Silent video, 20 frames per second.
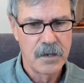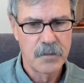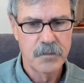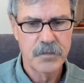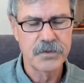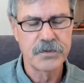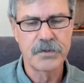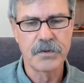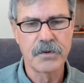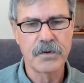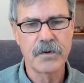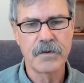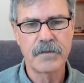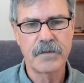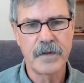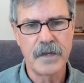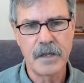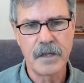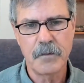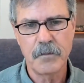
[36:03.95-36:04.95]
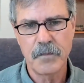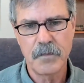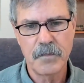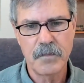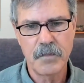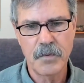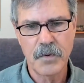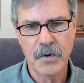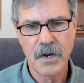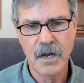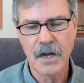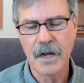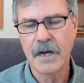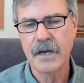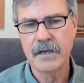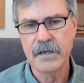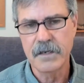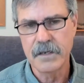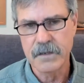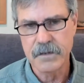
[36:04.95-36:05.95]
preserve and
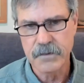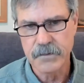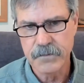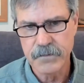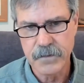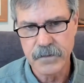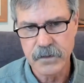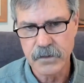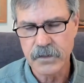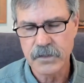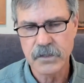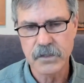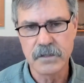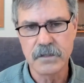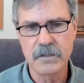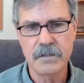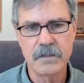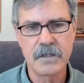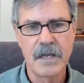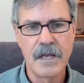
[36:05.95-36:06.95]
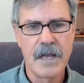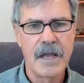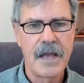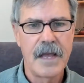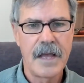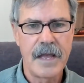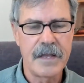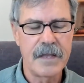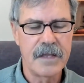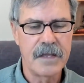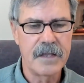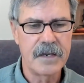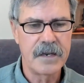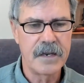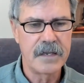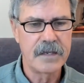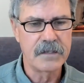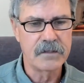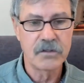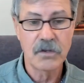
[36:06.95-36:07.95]
cognitive functions, and
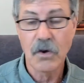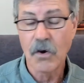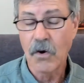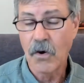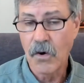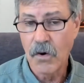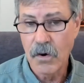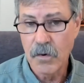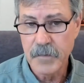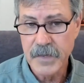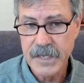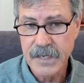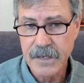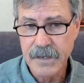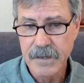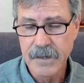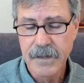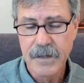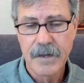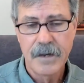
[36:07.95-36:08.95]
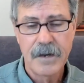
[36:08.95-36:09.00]
it's calming.